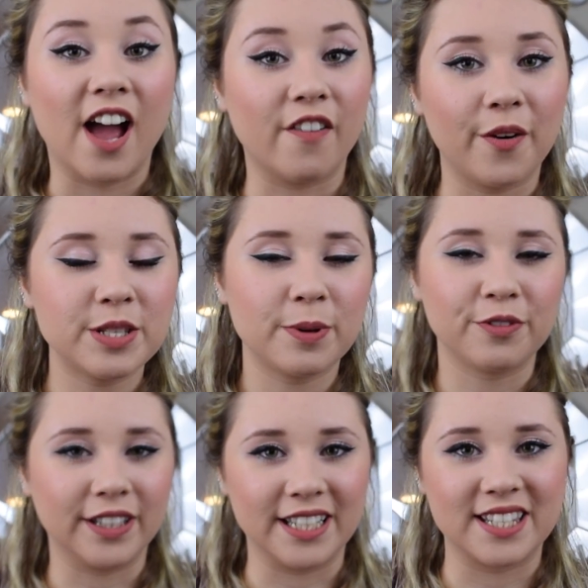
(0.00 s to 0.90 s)
I've always been
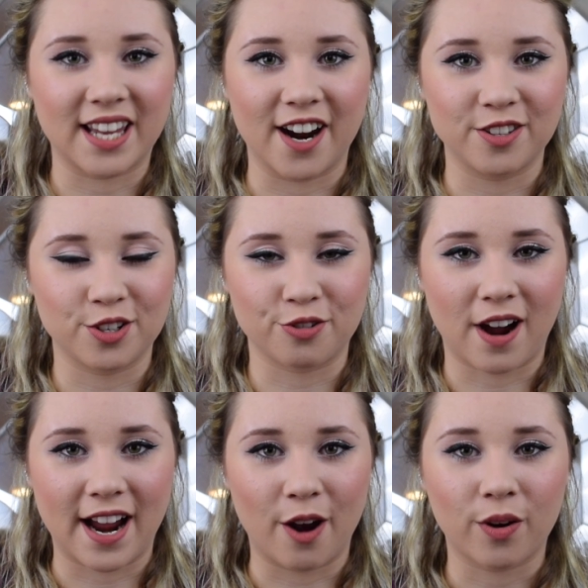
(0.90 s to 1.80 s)
really scared to
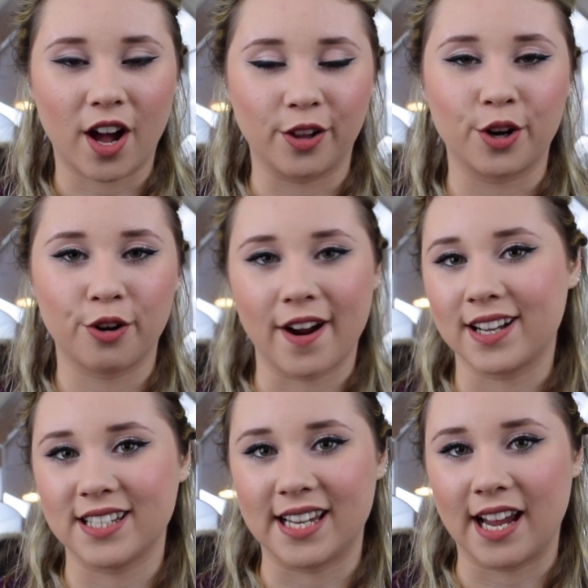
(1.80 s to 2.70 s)
try out color
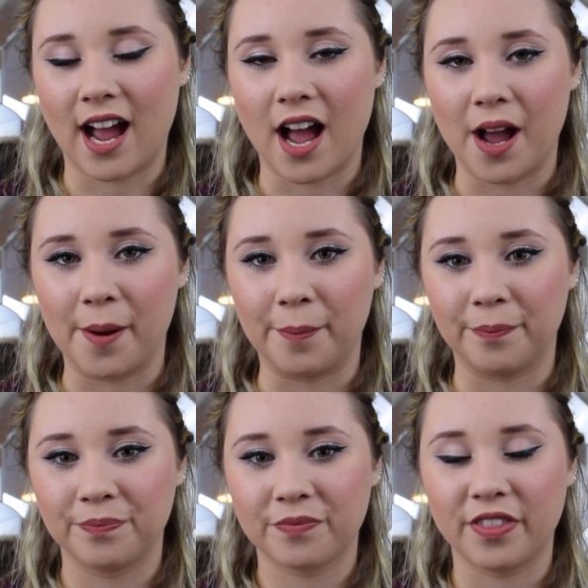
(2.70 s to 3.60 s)
correcting
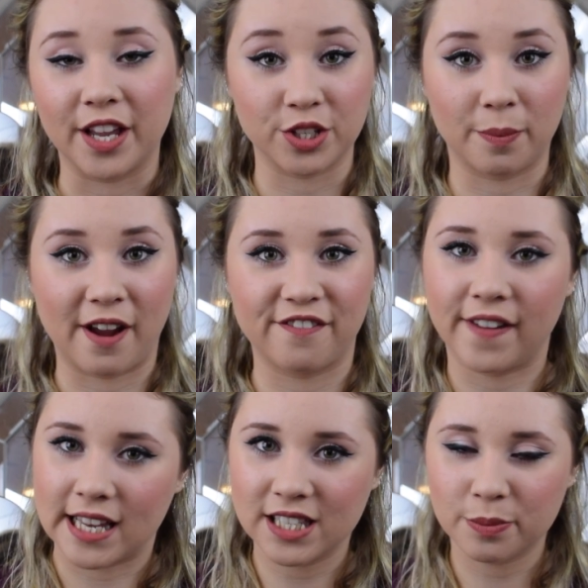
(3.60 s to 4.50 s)
things on my
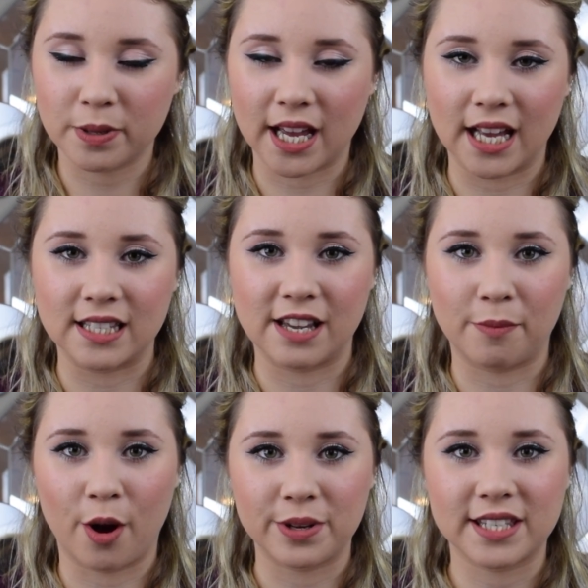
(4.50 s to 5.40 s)
face because I'm
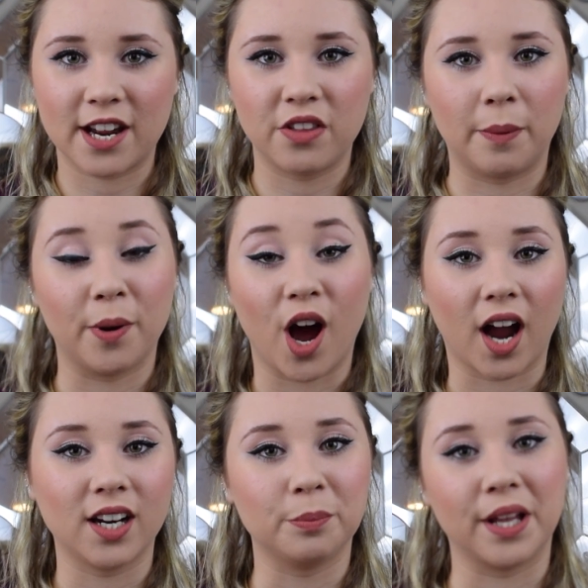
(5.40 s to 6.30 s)
always scared that I'm not
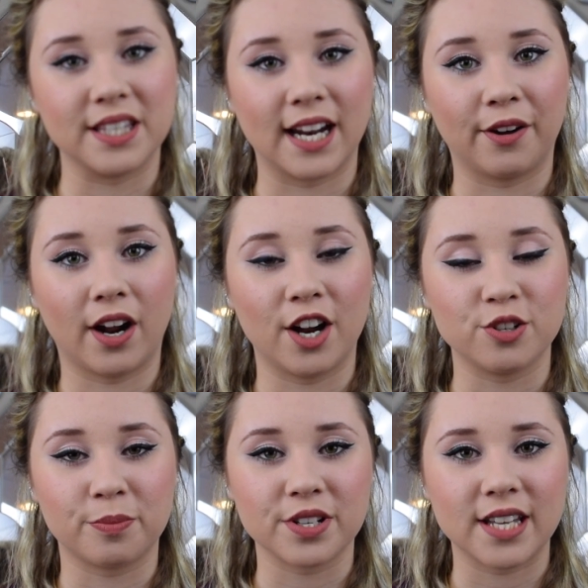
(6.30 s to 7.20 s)
going to blend it out
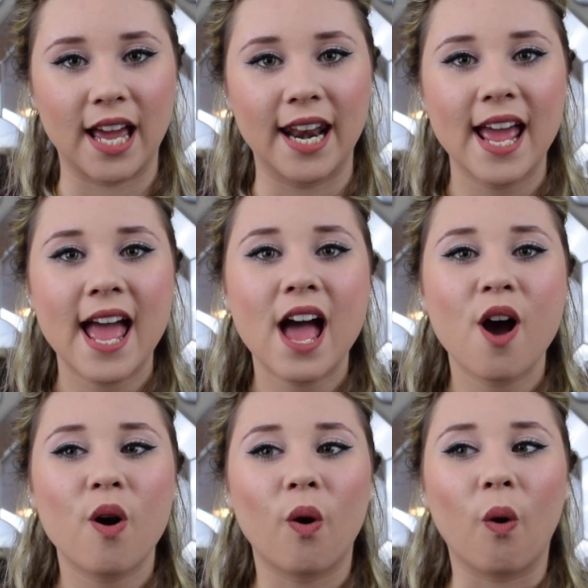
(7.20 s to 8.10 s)
100%,
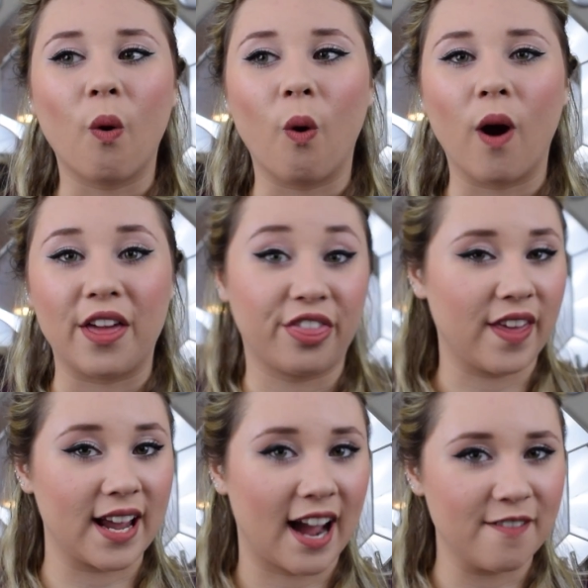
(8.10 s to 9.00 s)
or I
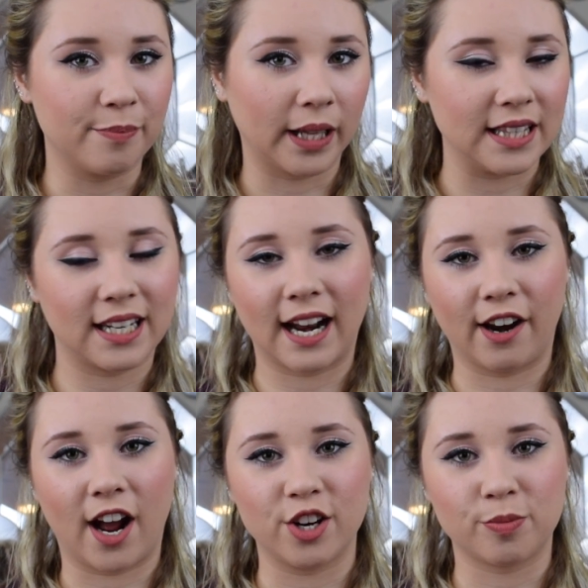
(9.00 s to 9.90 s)
think I blended it out
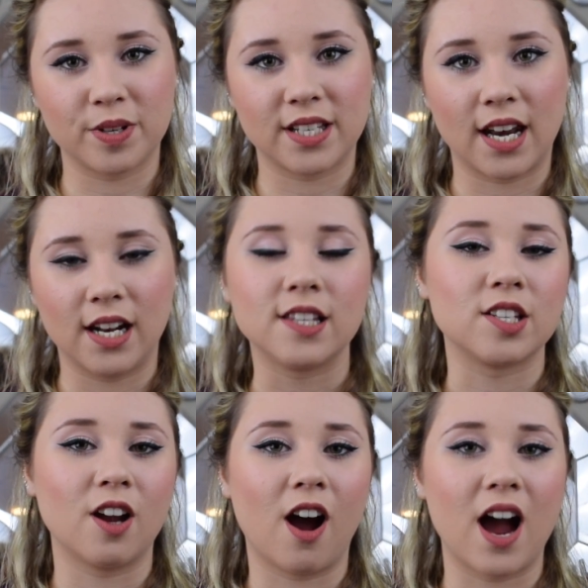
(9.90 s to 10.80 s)
100% and it's
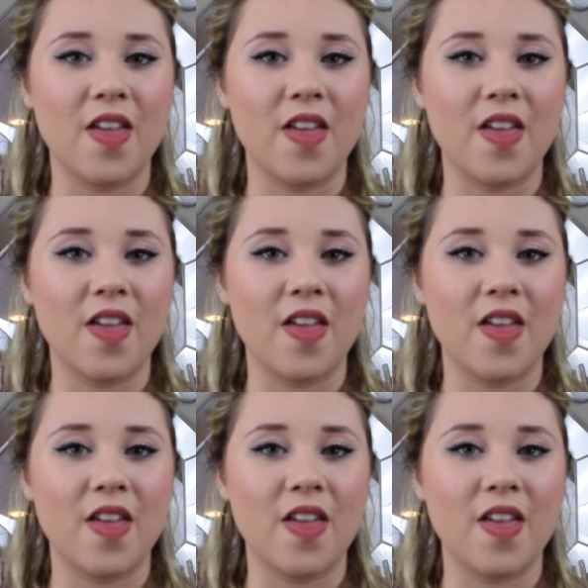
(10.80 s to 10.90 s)
not,